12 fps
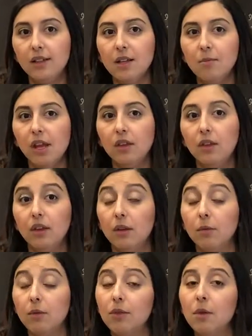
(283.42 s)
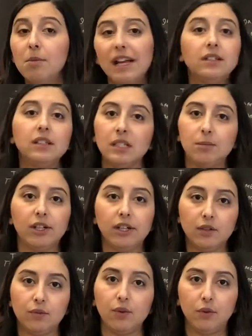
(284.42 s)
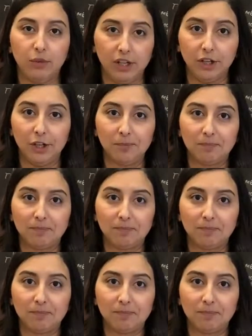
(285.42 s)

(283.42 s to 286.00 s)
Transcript: to make the, the best experience for the reader.